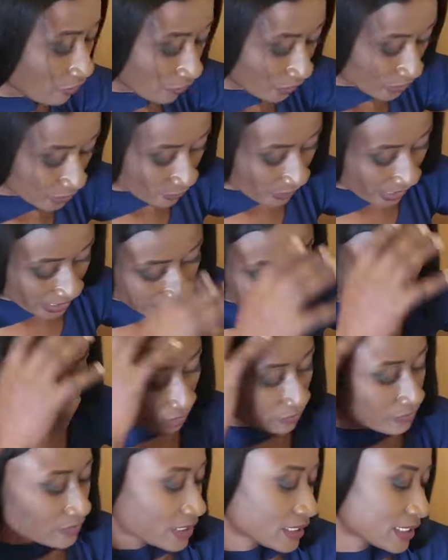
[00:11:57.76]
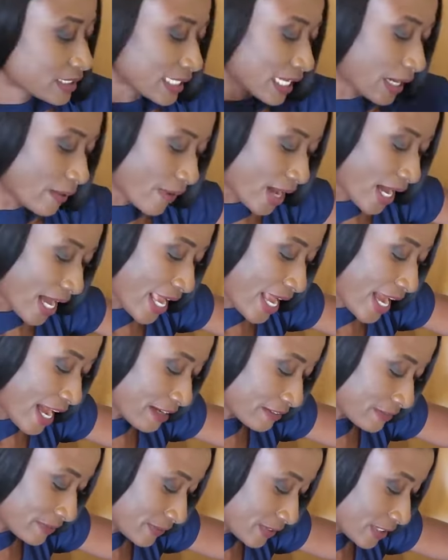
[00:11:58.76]
for the wideness of this now i
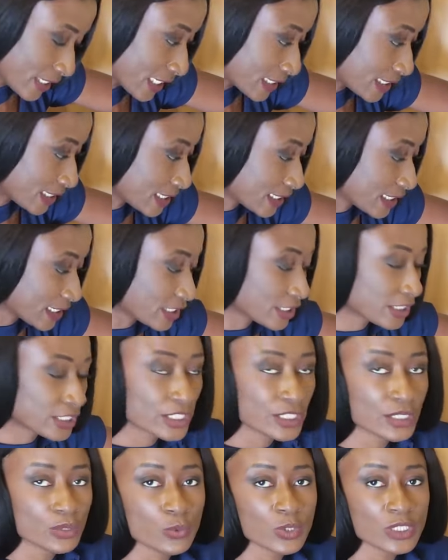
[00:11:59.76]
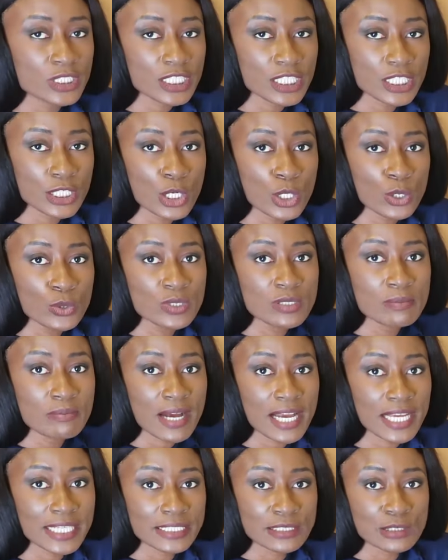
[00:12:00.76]
have 13 inches which includes
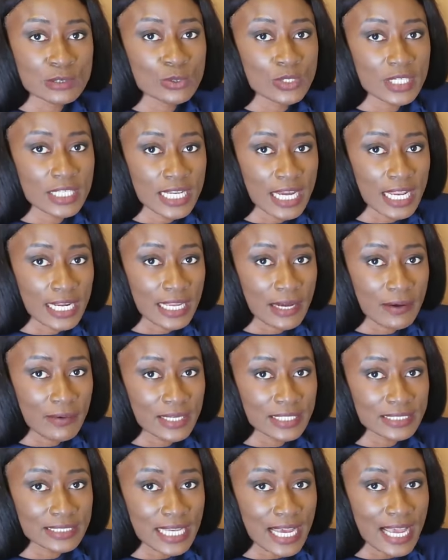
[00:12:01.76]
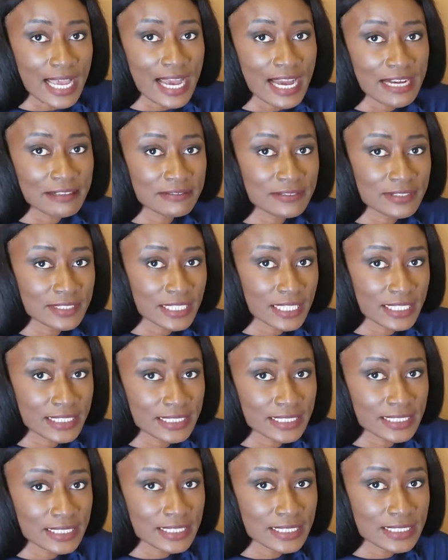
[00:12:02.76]
my sewing allowance i have
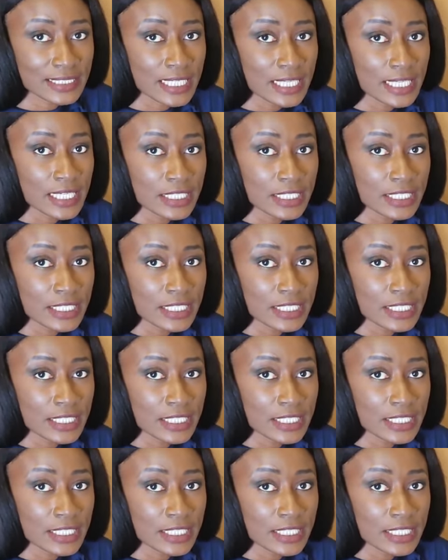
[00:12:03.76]
13